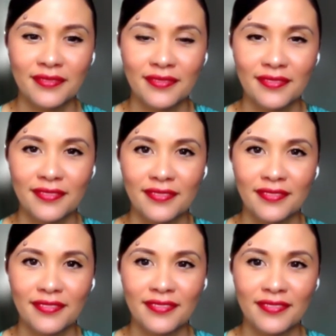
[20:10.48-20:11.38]

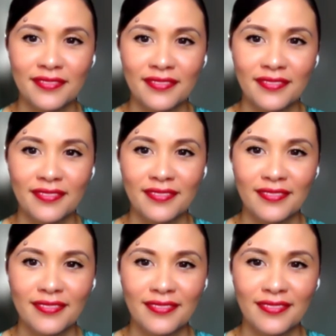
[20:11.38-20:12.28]

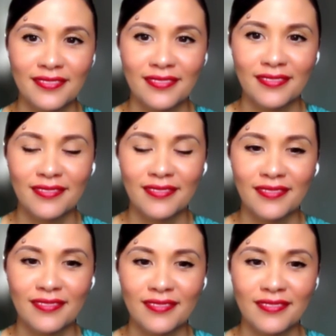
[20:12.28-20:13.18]

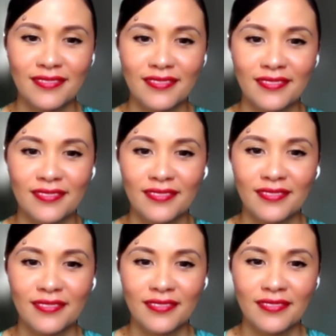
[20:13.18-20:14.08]

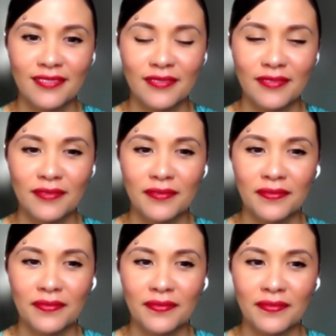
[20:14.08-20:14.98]

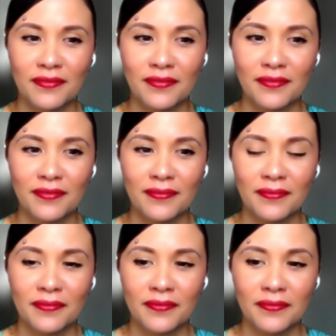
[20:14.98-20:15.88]

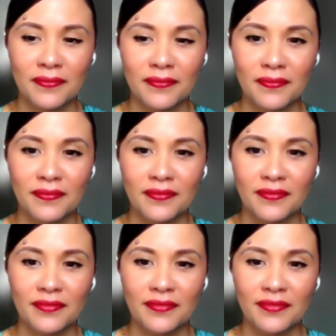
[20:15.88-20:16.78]

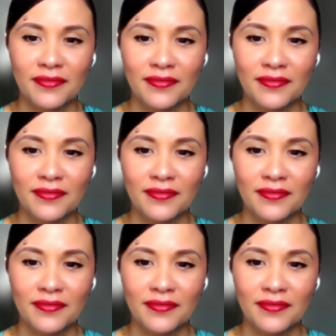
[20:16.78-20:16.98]
(silent)